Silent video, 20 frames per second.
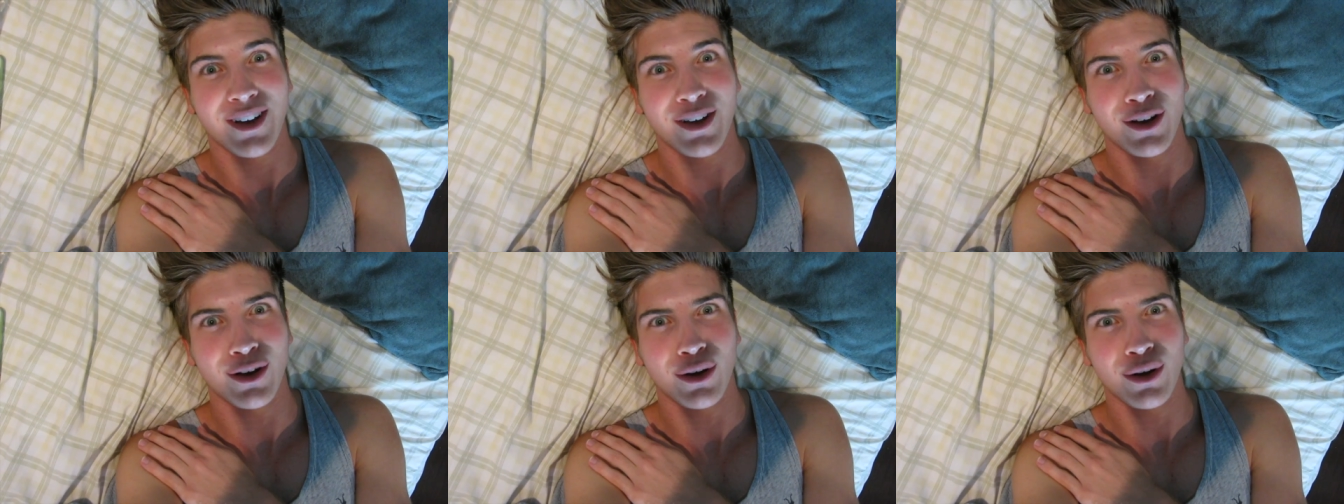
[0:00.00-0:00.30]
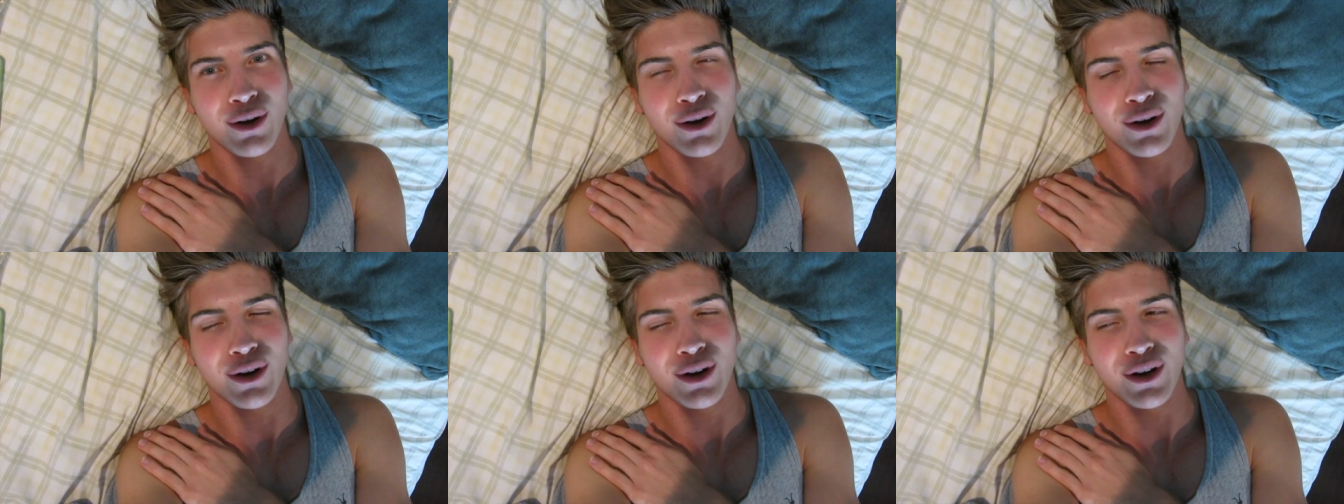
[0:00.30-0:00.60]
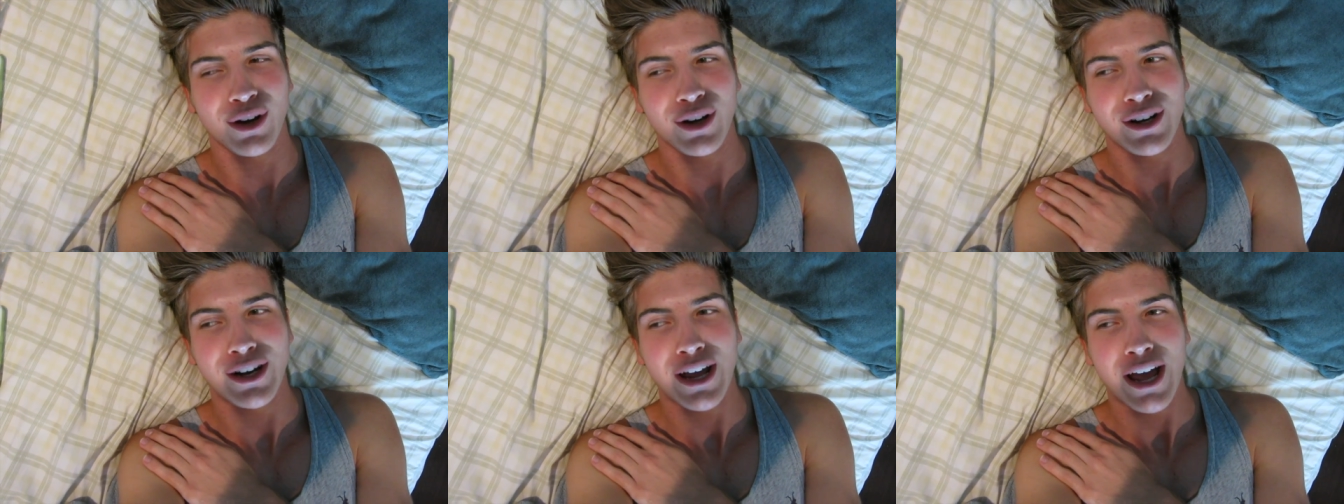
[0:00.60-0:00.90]

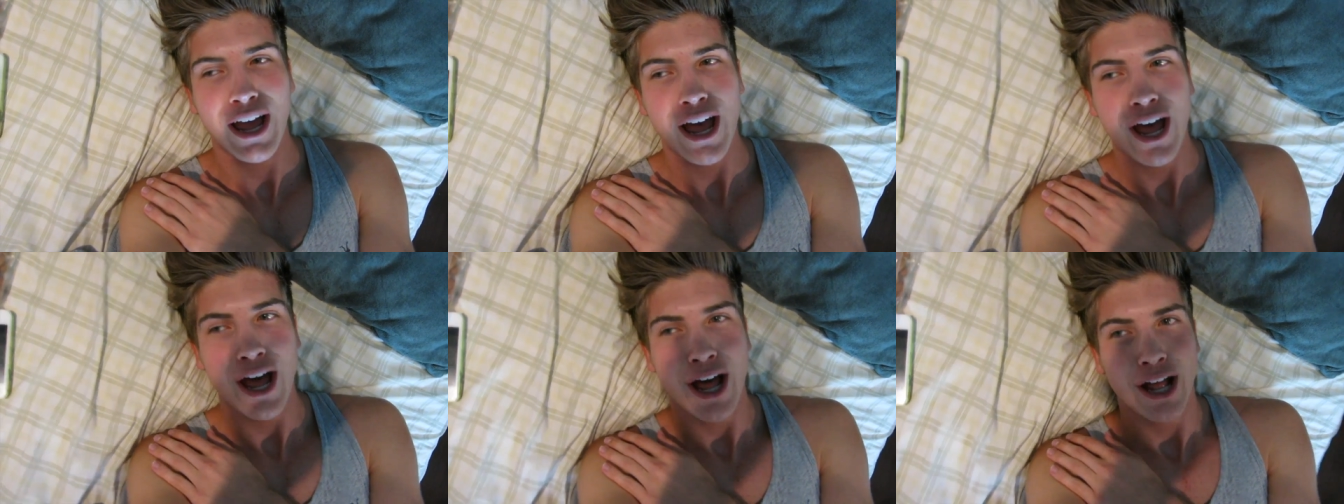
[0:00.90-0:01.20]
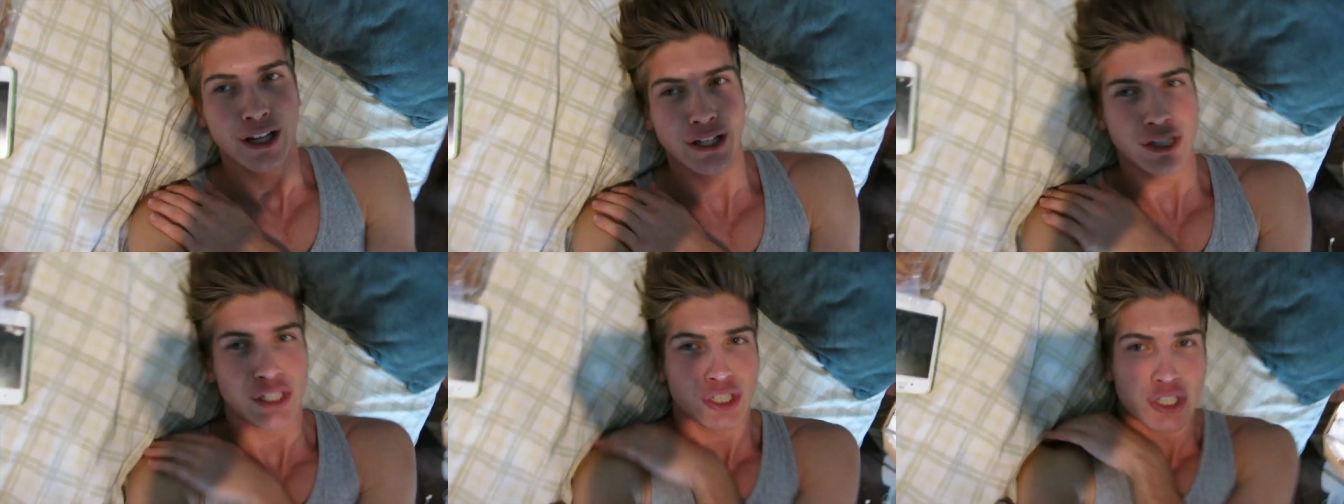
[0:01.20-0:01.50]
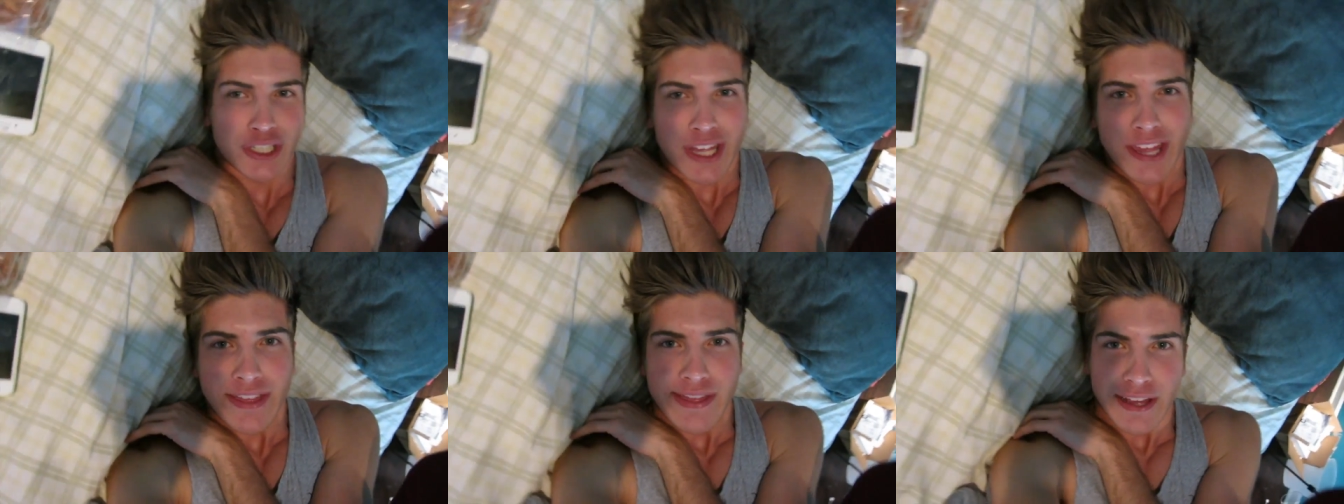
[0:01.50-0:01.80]
Good. Let's
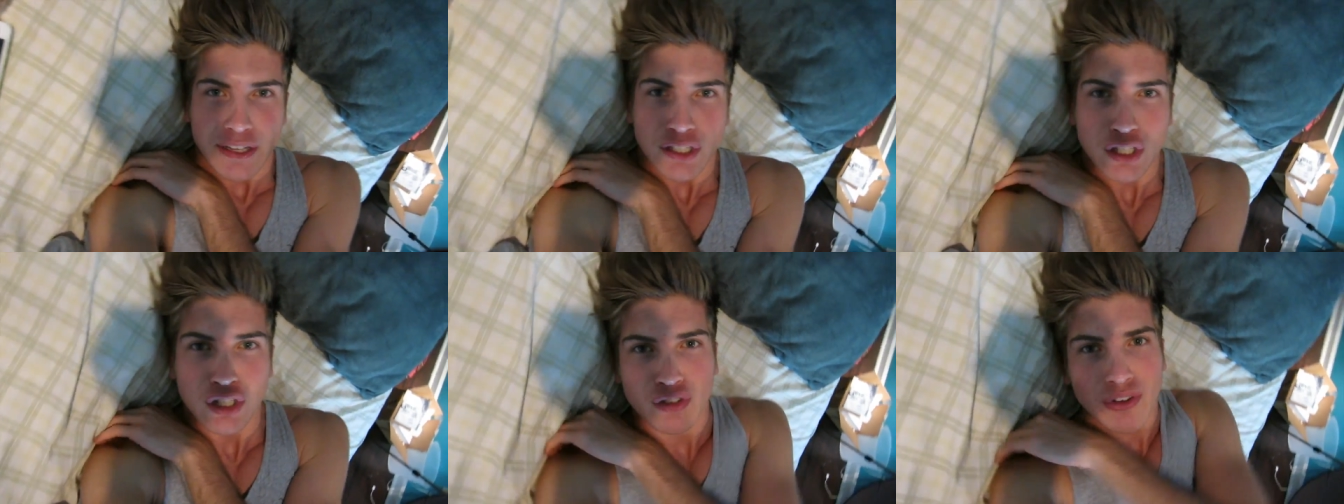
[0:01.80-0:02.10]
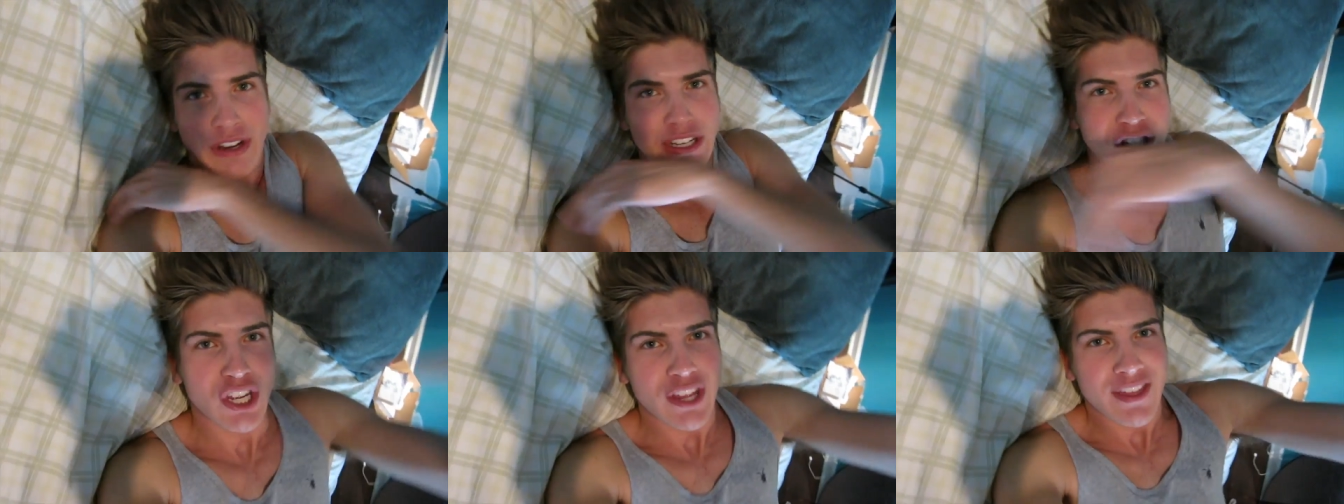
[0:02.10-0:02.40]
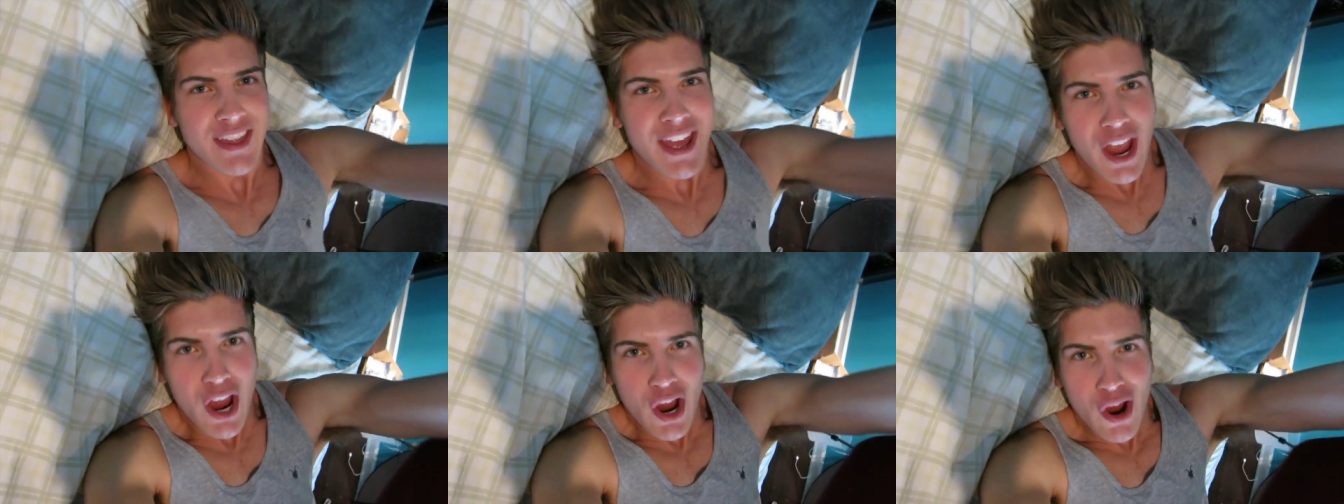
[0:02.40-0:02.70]
just get that stretch
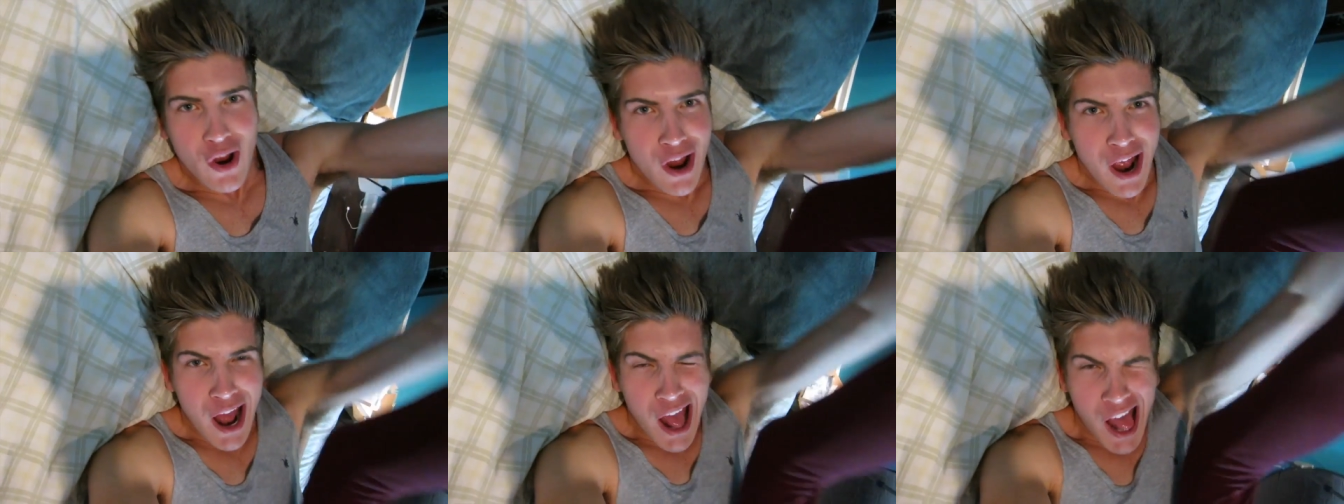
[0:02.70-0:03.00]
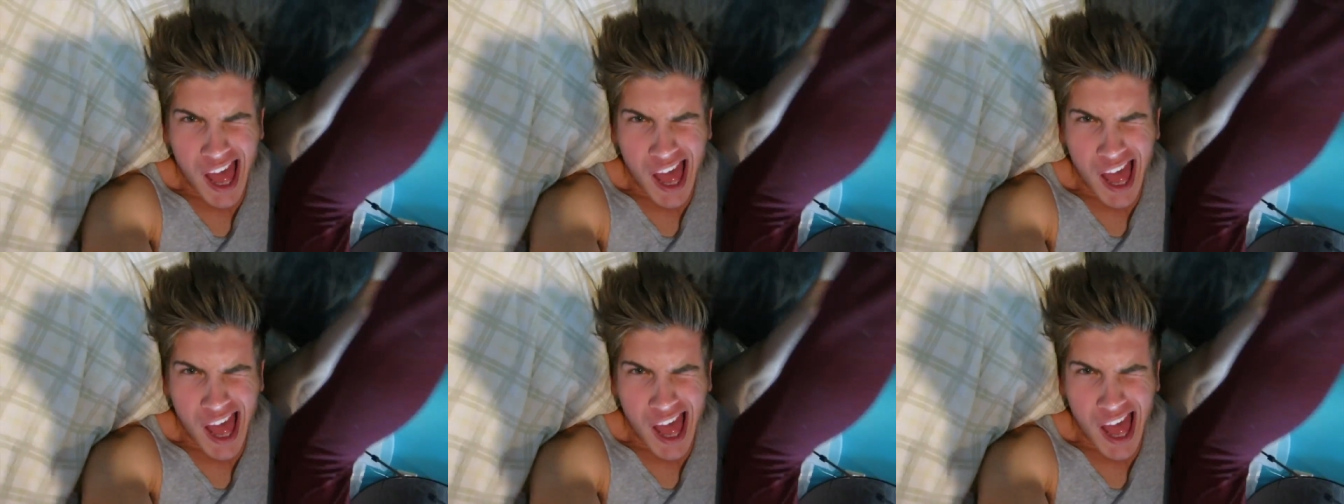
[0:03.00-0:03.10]
in there.